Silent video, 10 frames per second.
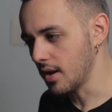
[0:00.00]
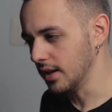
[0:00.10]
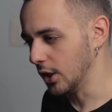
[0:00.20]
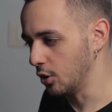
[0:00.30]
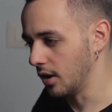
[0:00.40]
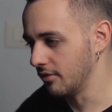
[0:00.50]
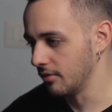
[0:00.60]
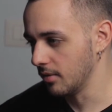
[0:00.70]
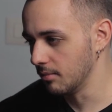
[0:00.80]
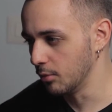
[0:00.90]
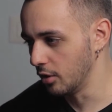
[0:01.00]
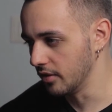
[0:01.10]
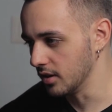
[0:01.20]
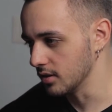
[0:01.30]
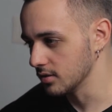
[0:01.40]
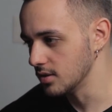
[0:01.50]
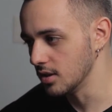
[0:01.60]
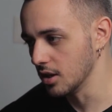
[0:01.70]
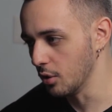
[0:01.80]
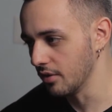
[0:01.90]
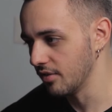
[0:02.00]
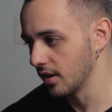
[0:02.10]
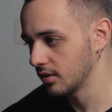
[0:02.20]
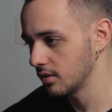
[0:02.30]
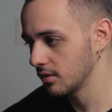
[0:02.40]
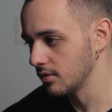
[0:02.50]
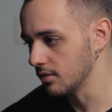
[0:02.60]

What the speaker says: And now you have more of a stereo effect.